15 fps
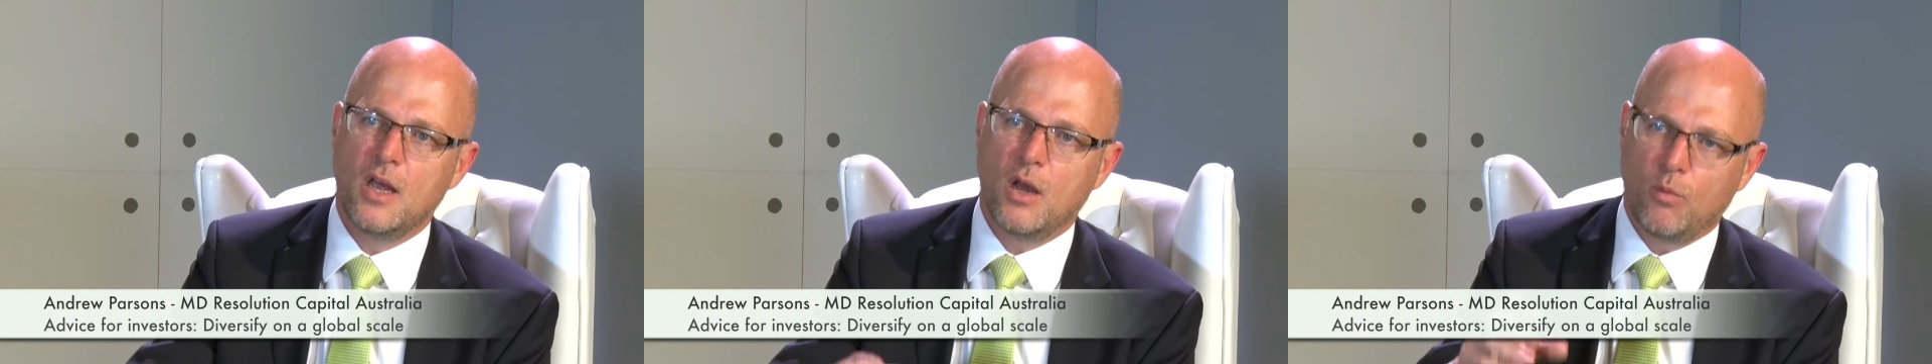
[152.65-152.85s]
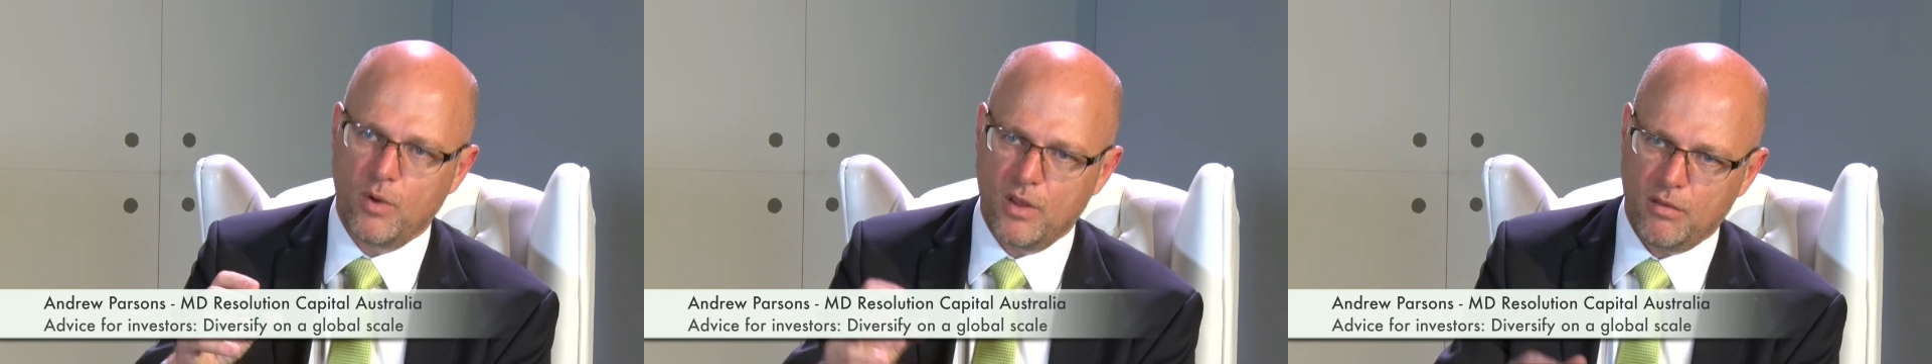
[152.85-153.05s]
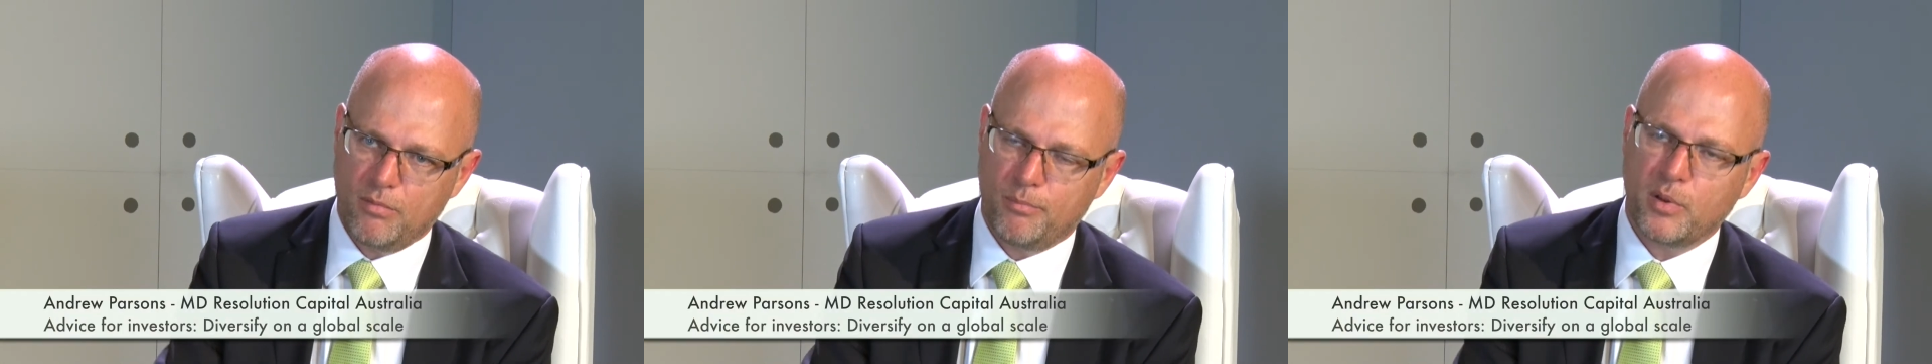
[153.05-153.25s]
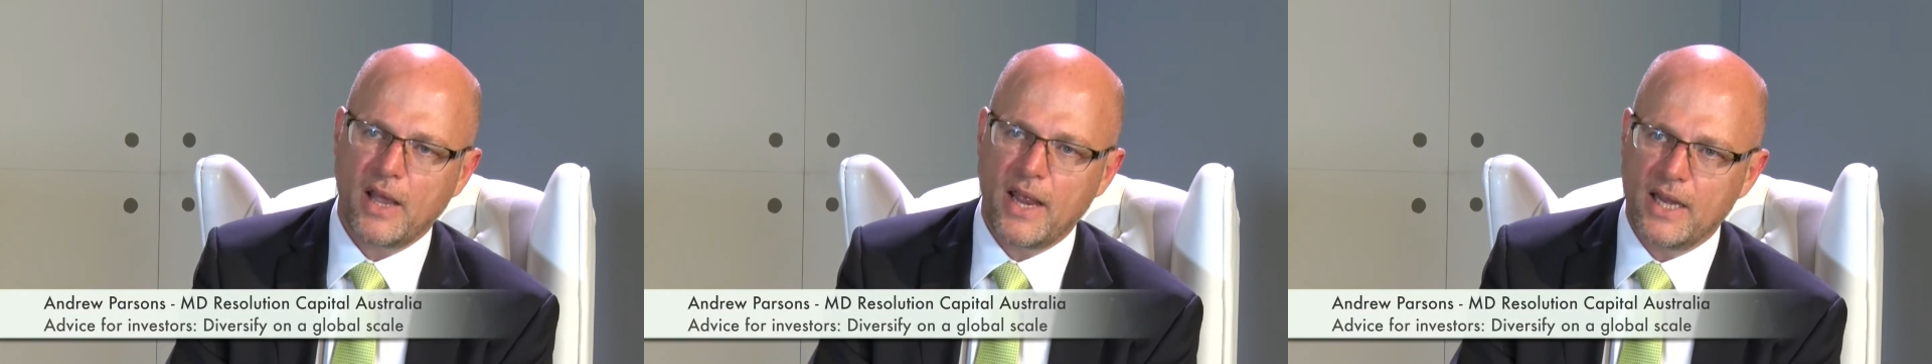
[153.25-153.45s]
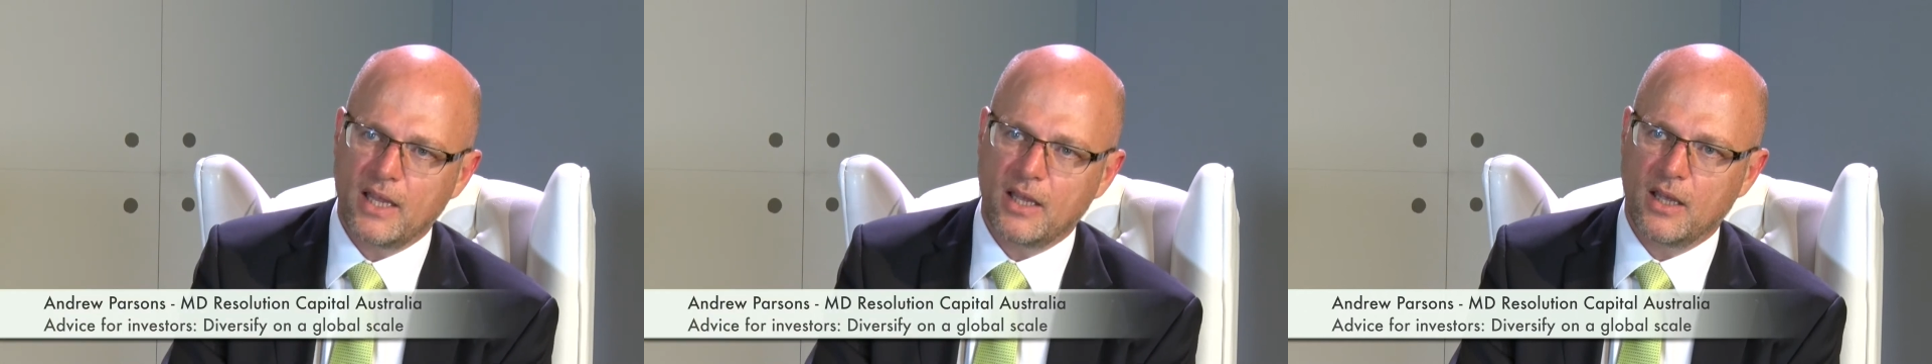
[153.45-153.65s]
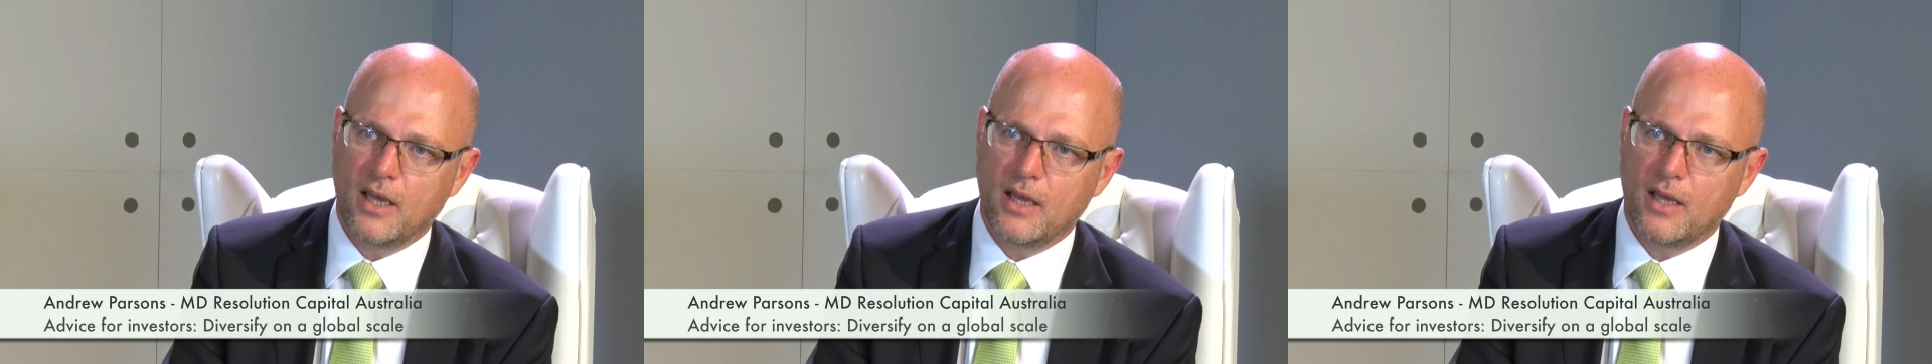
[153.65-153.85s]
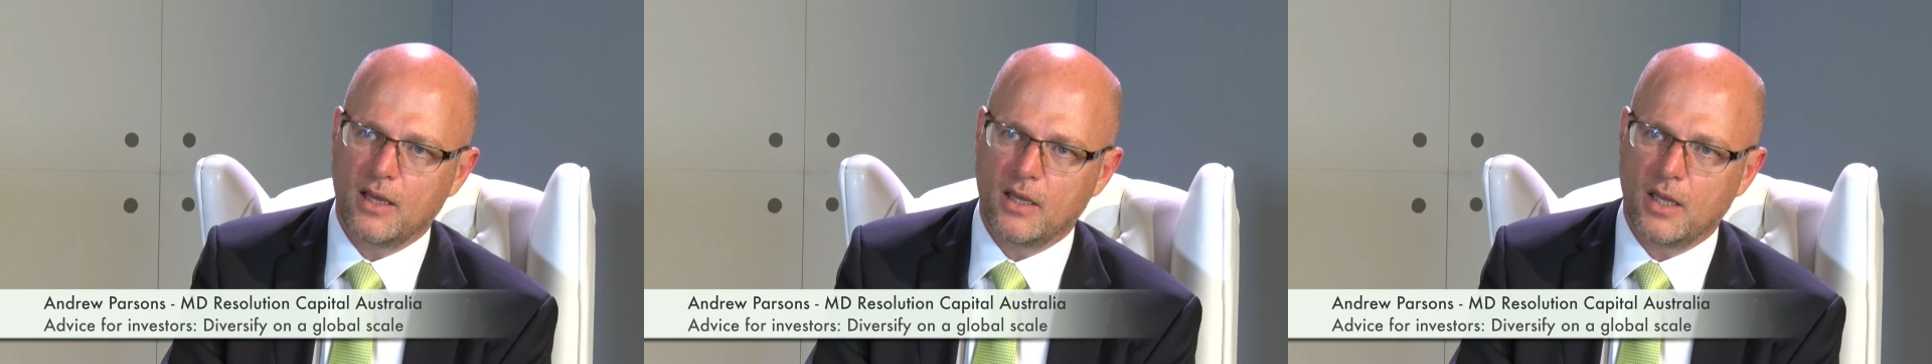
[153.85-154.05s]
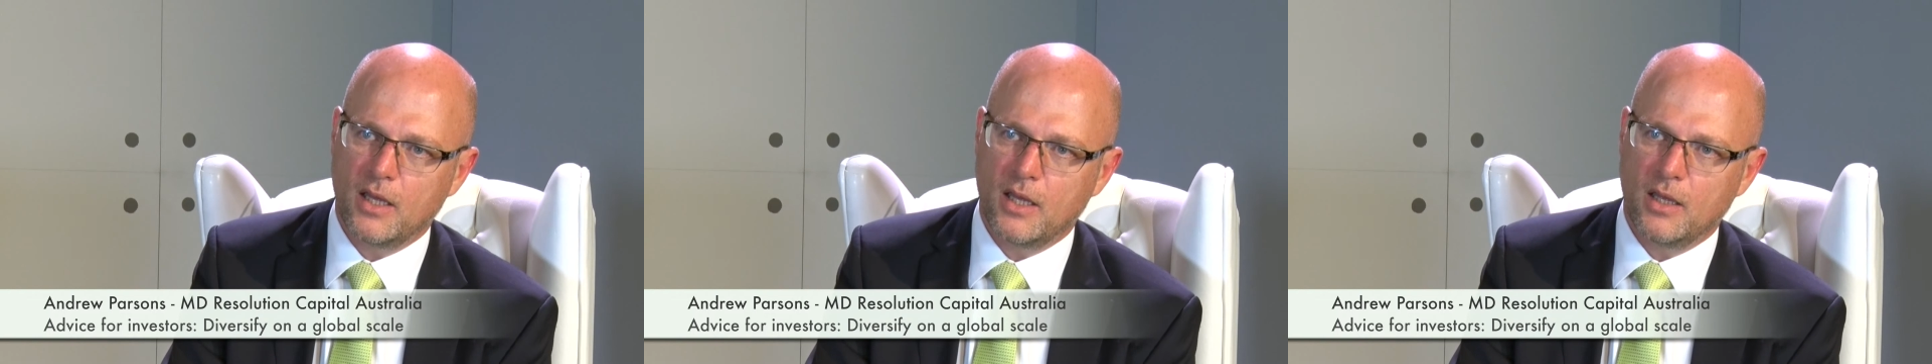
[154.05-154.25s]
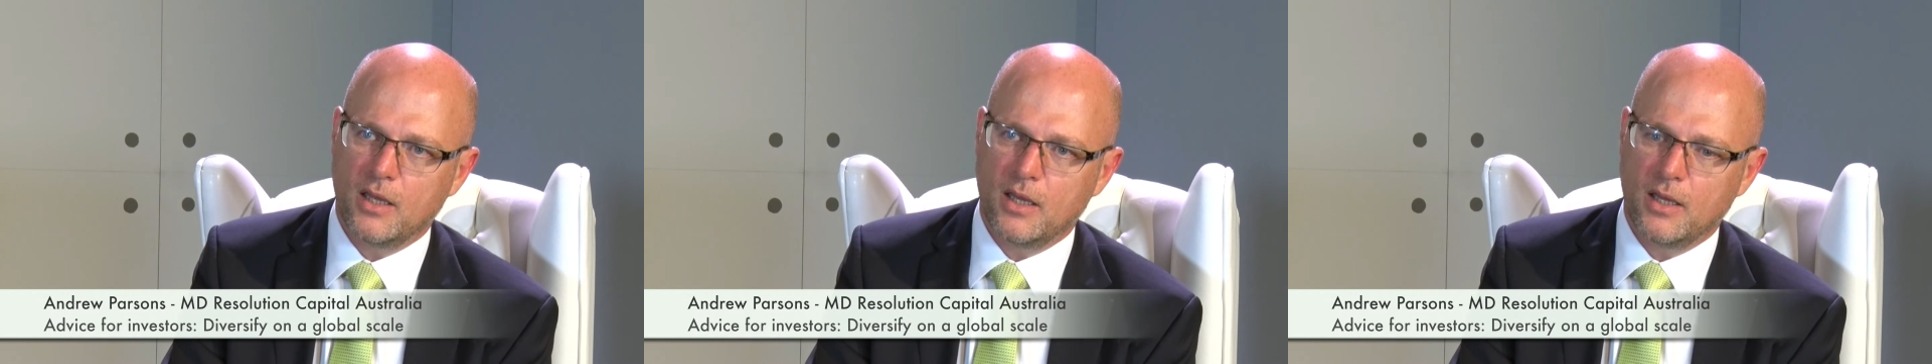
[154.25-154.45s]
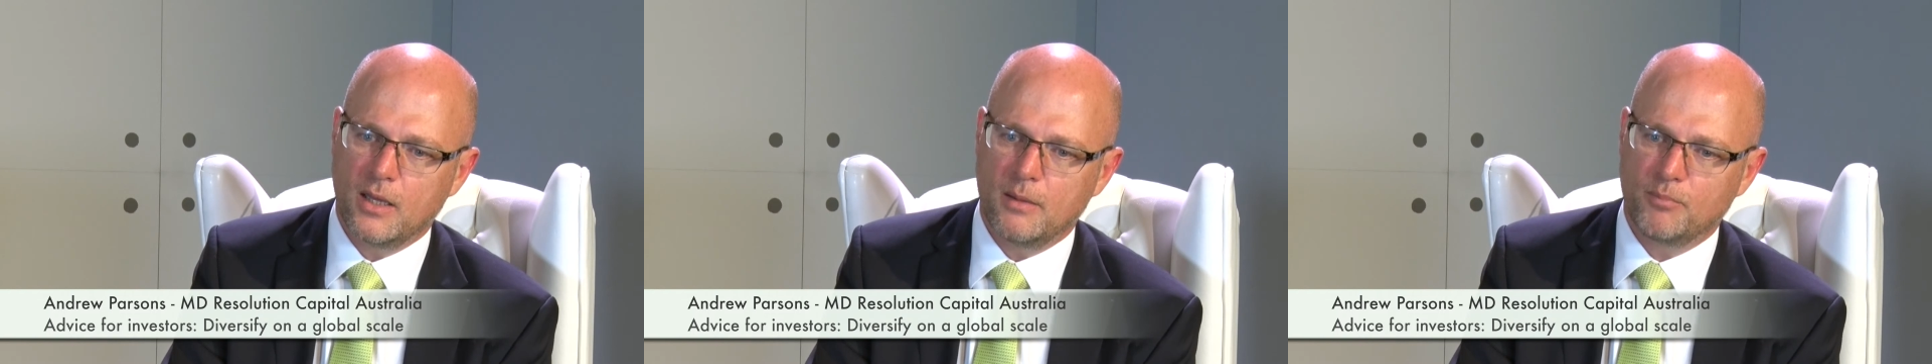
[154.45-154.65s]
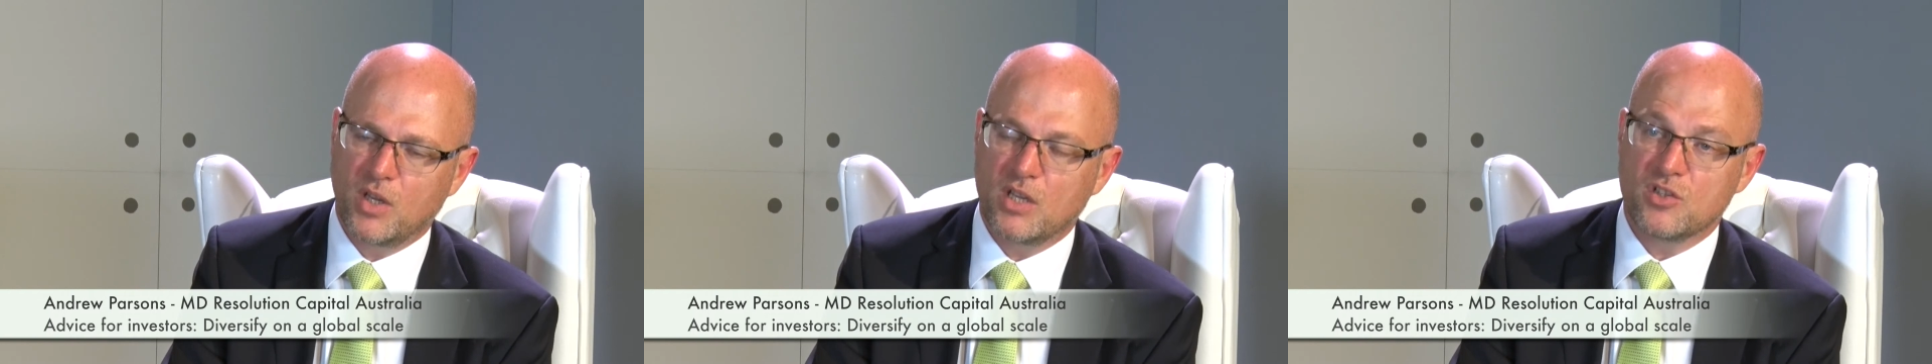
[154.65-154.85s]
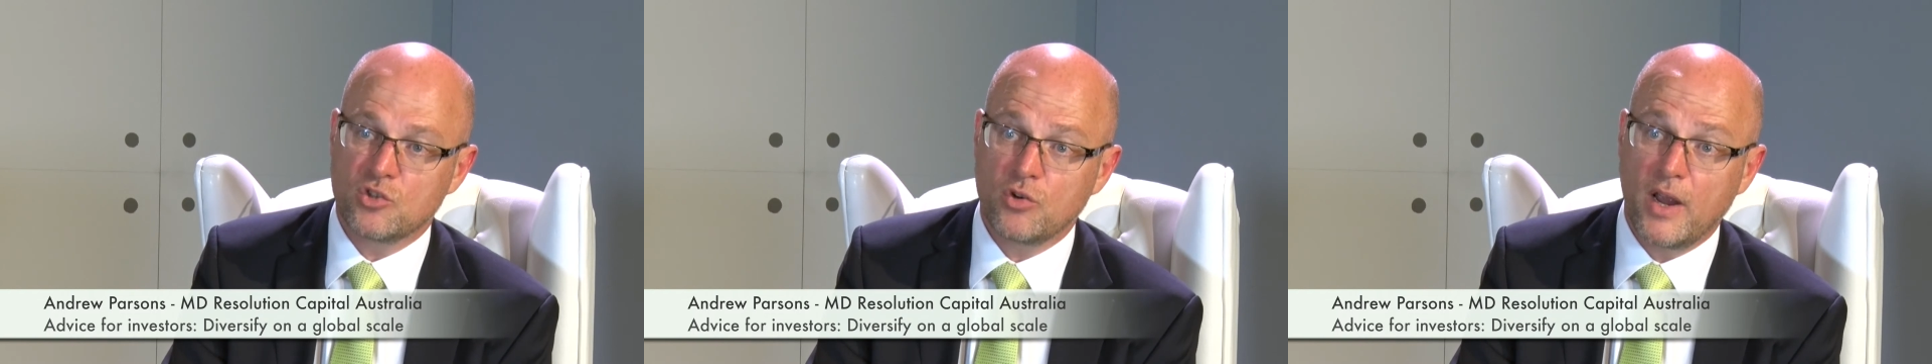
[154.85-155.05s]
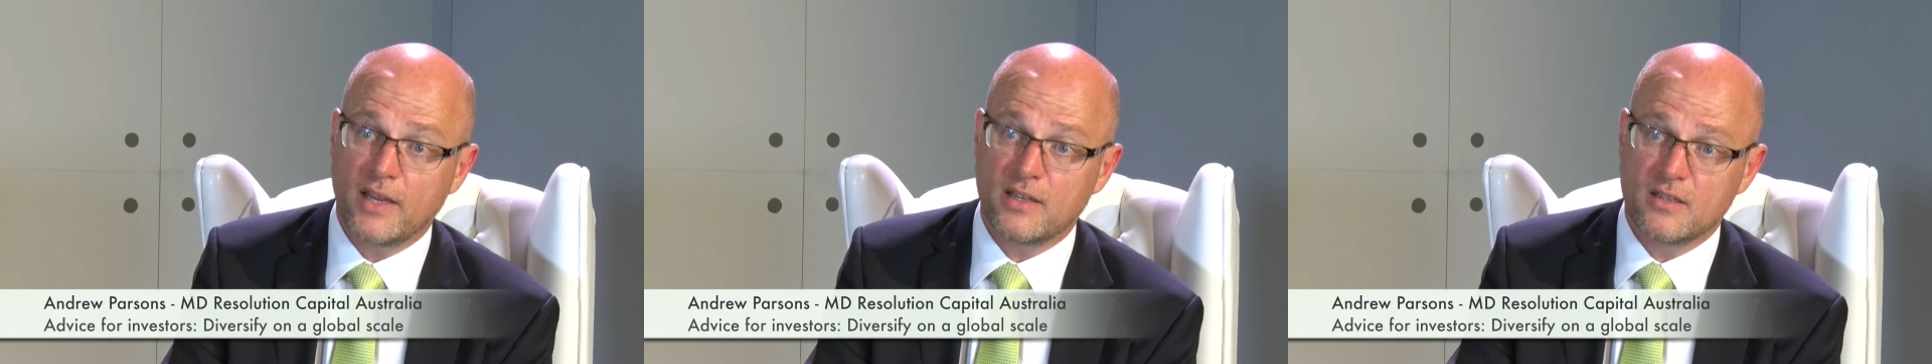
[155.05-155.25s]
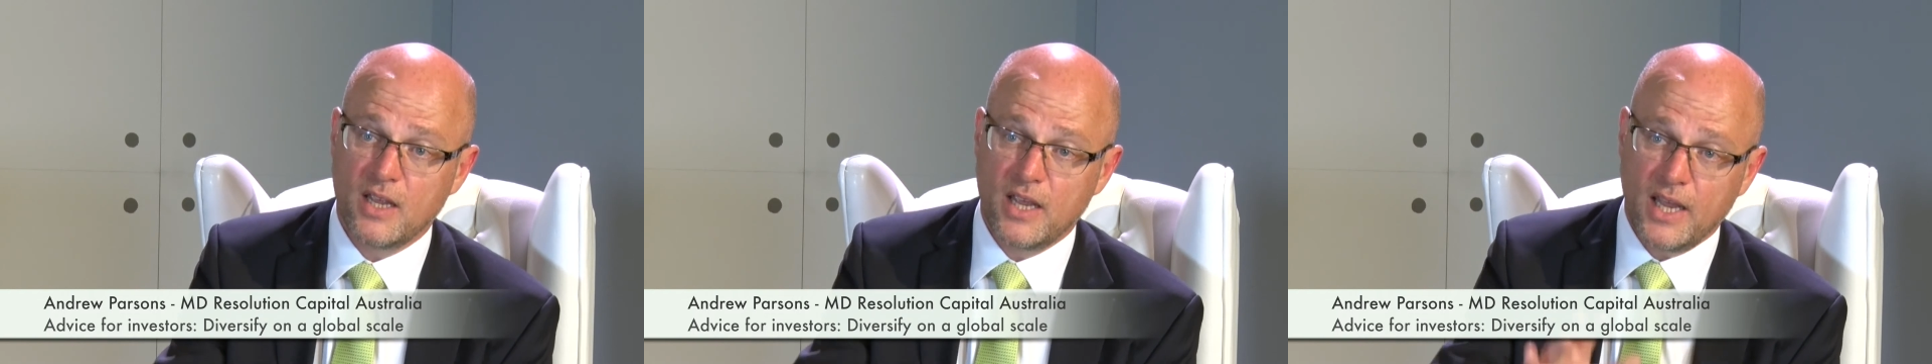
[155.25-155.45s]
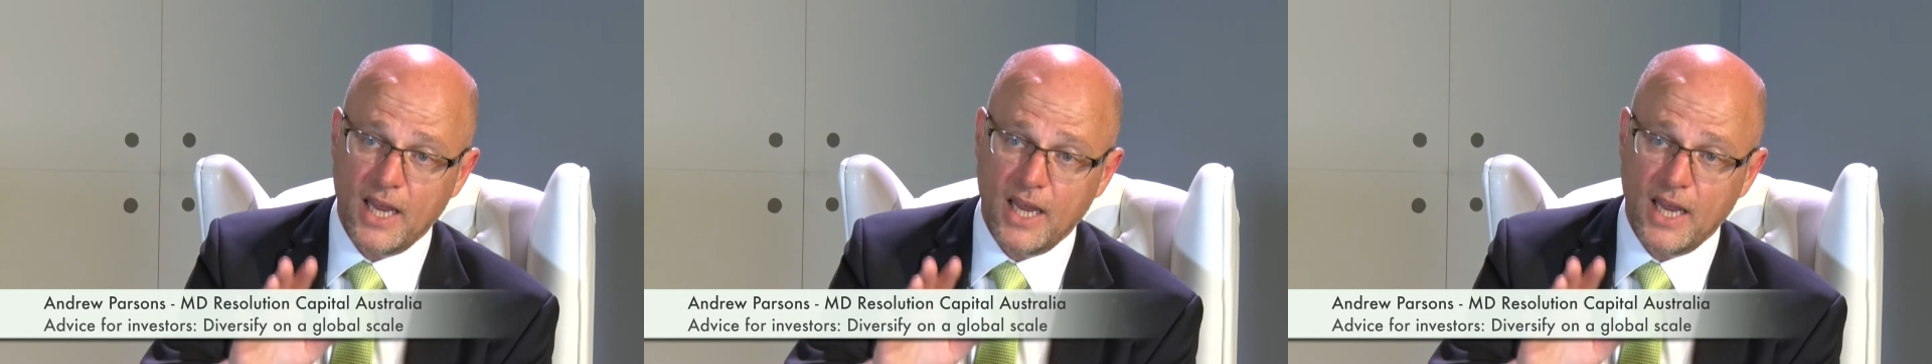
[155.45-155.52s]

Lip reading: with planning constraints.